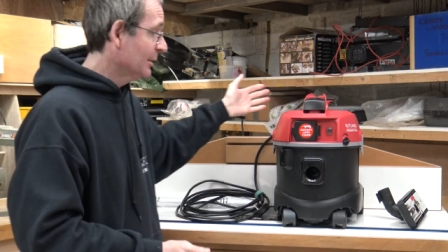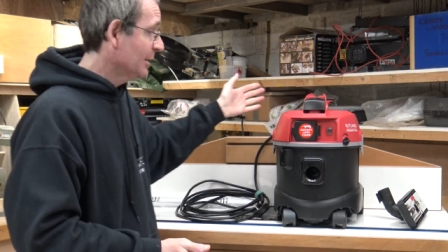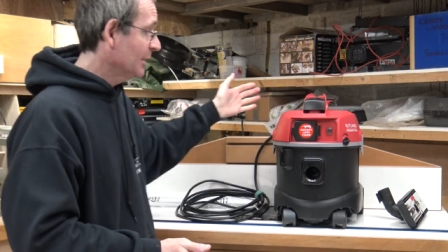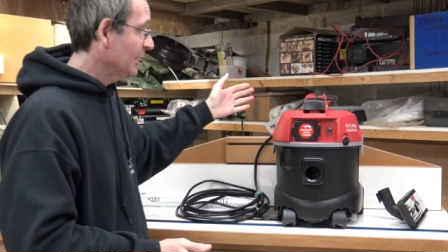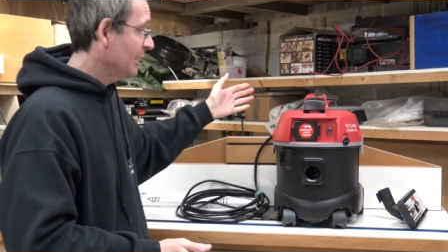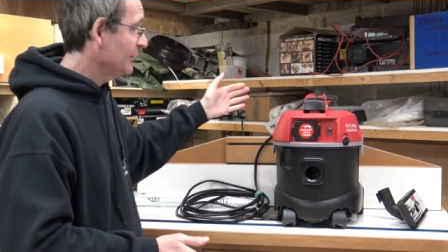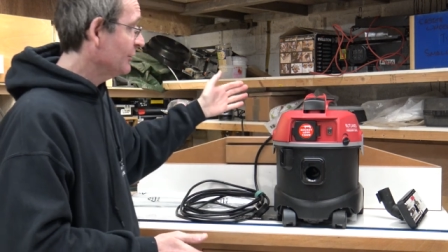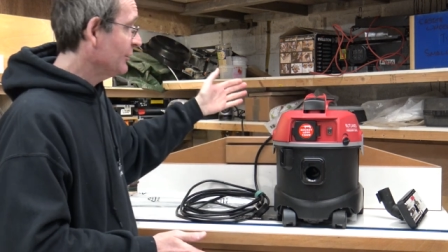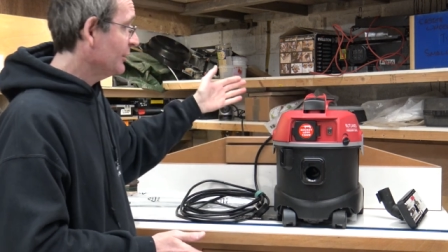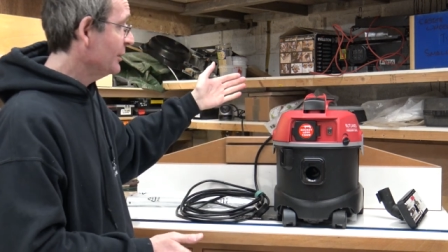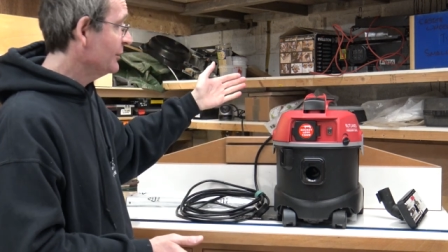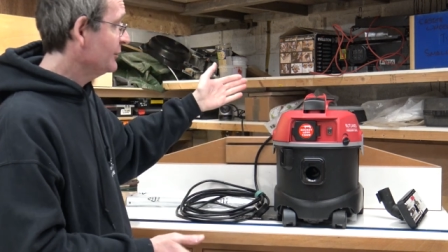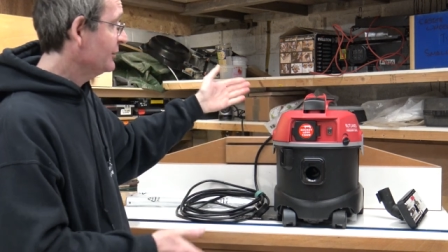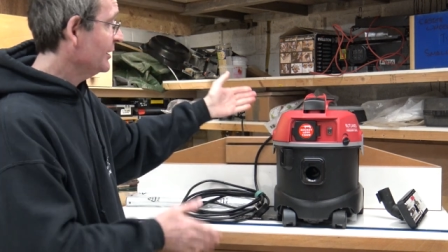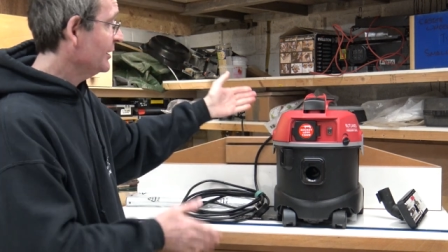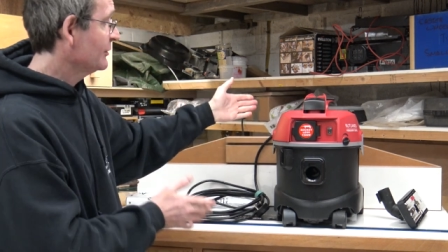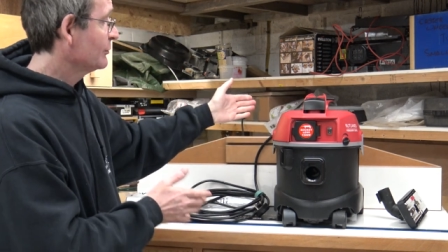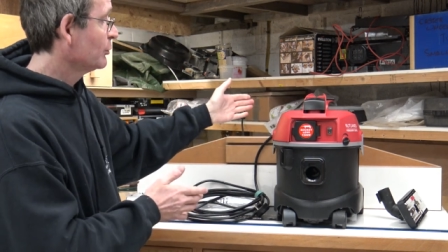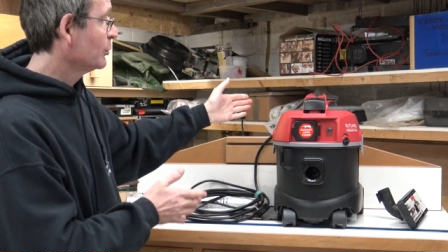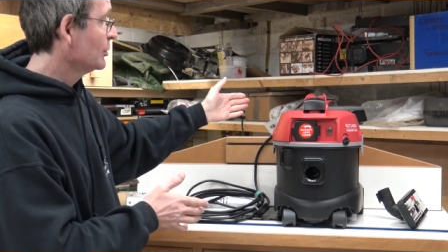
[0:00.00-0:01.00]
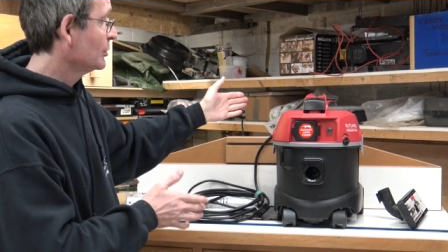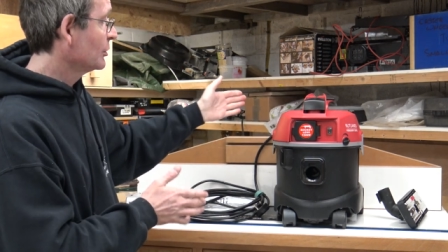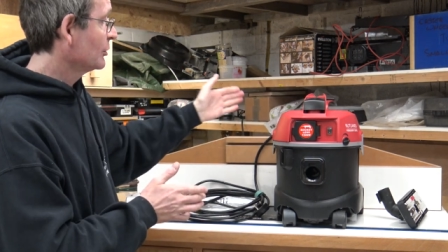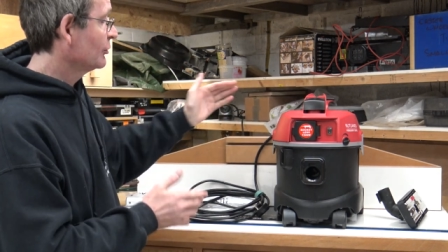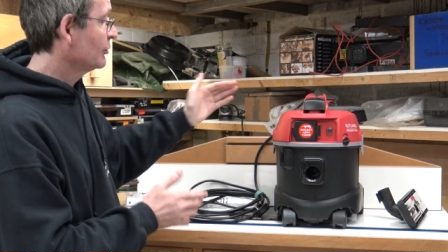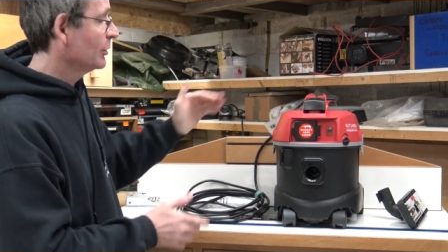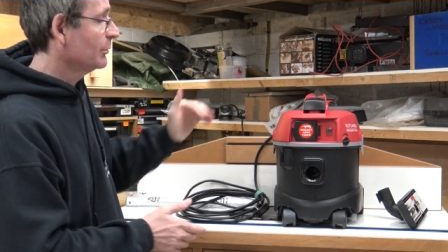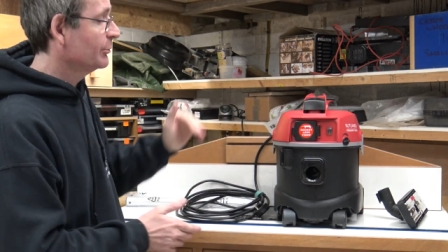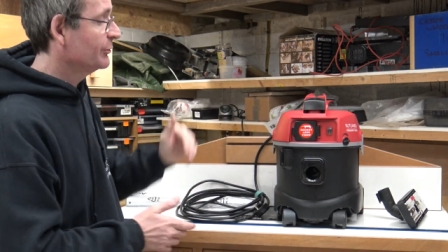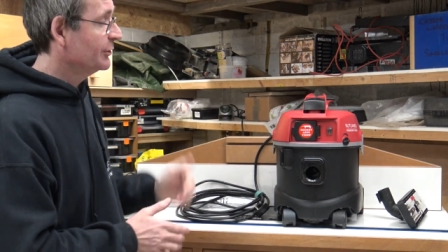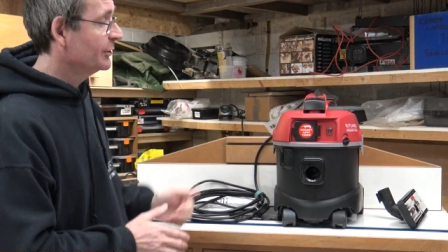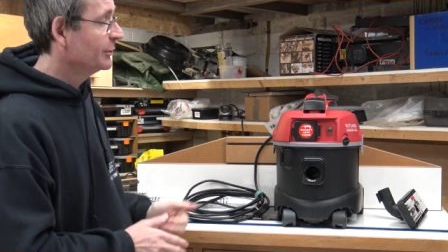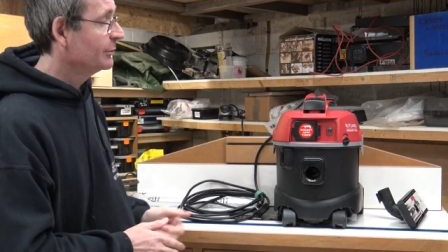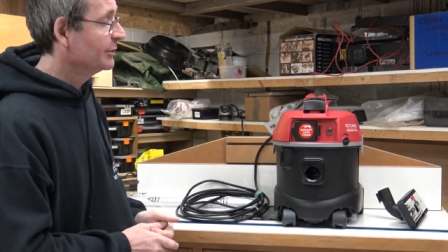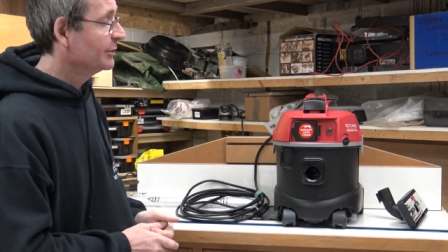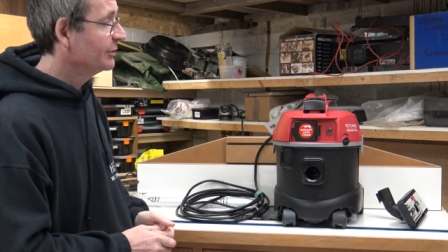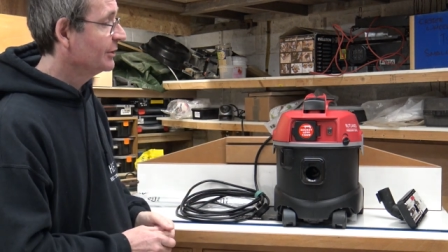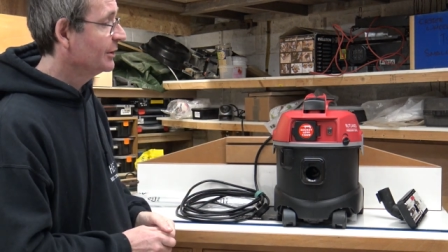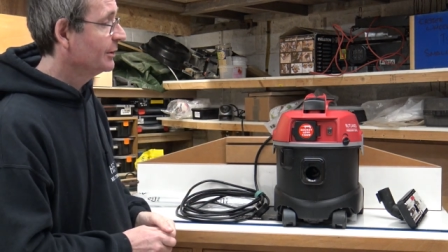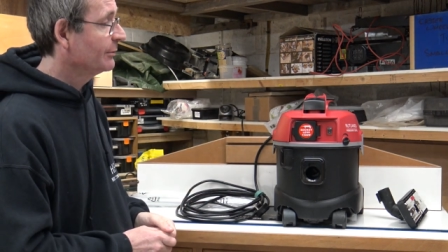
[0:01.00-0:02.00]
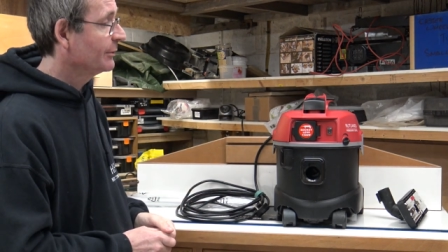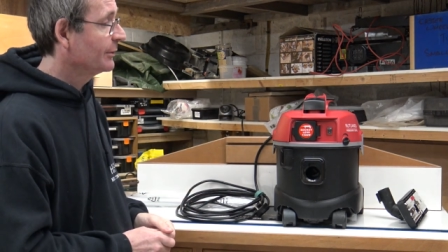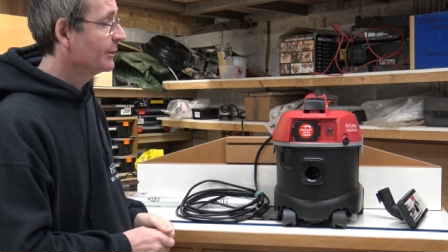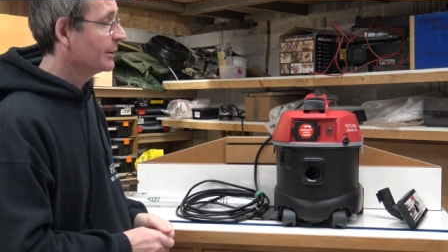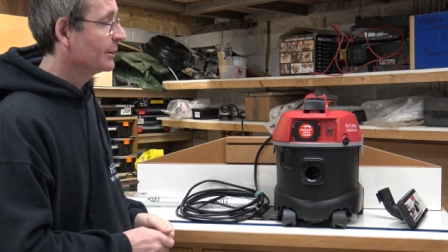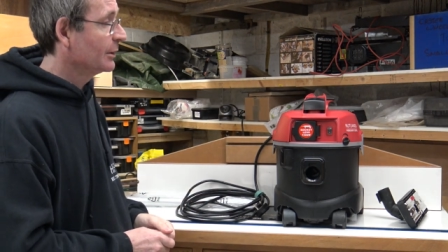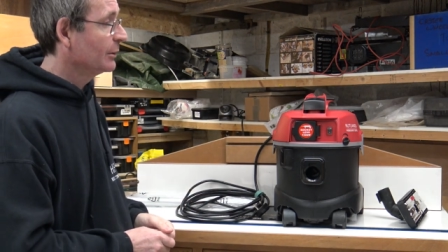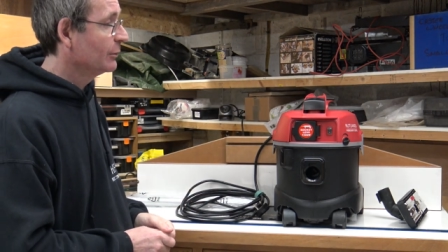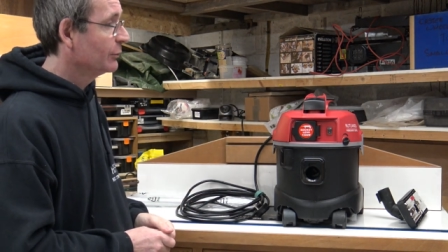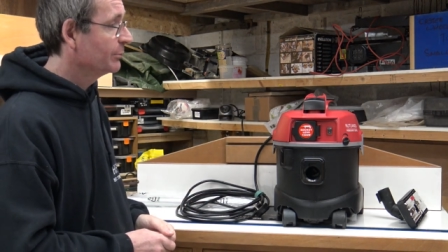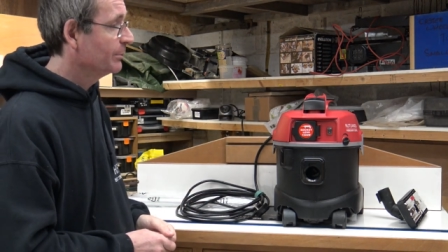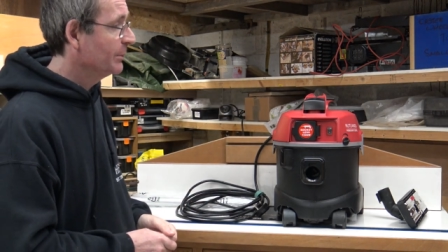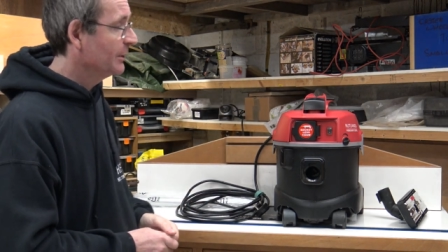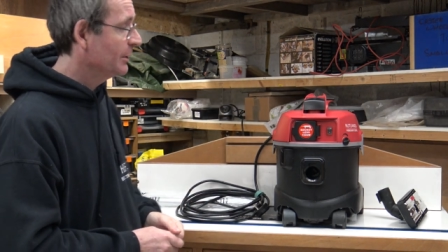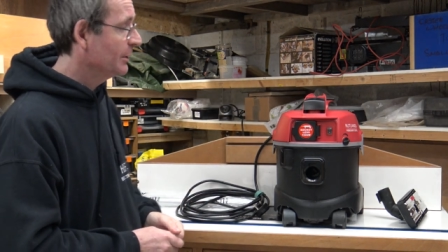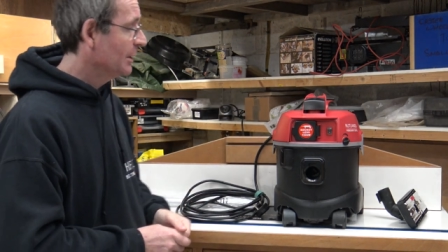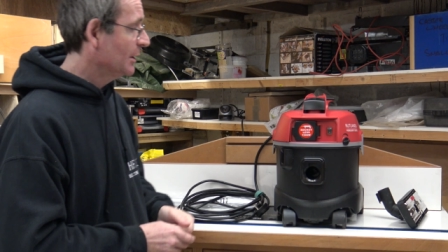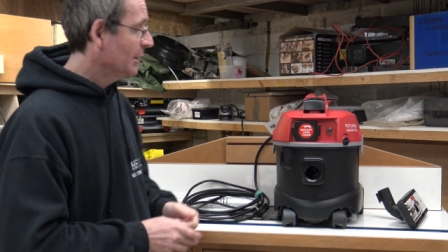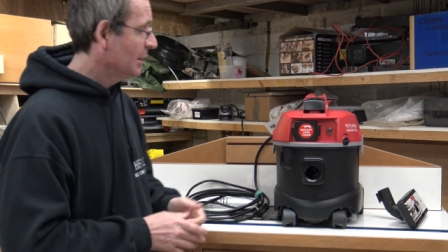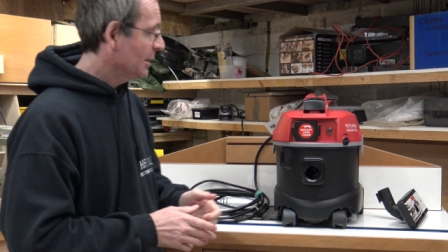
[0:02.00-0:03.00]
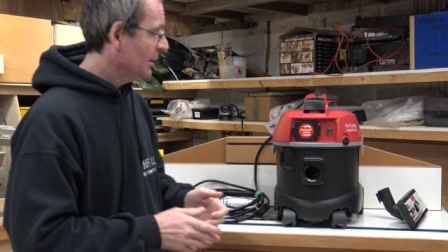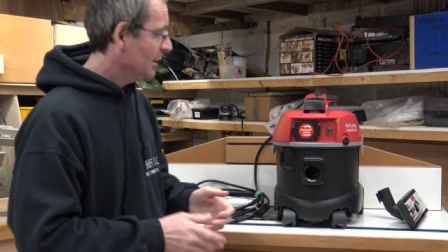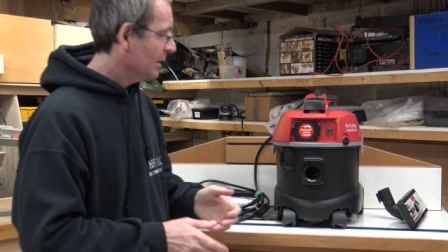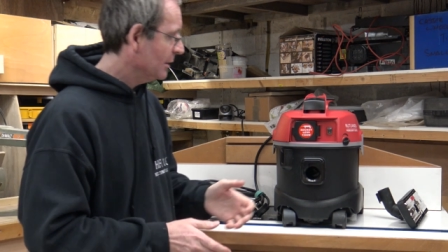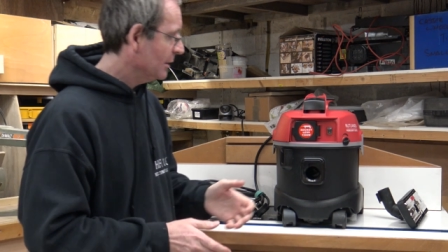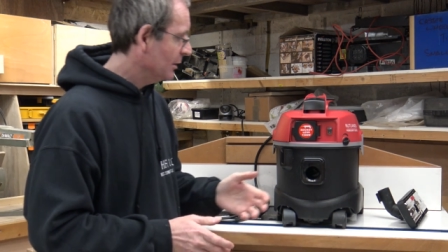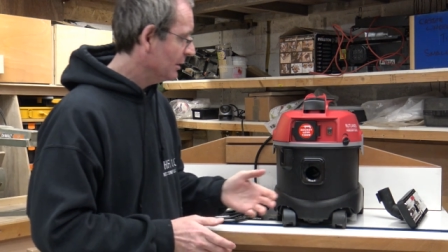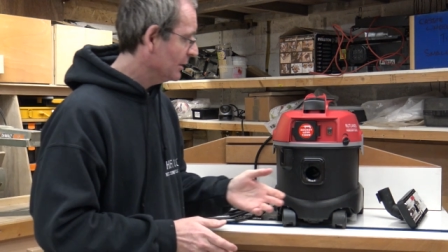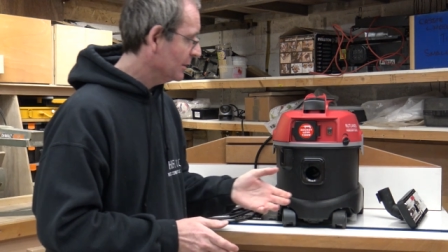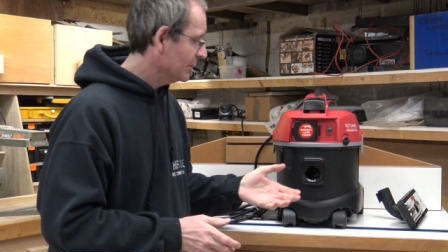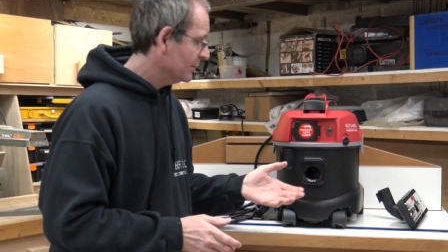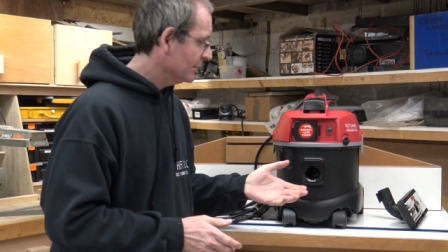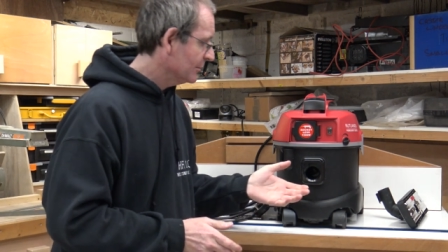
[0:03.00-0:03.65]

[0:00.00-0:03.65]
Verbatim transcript: It's it says workshop series and everything else, but uh,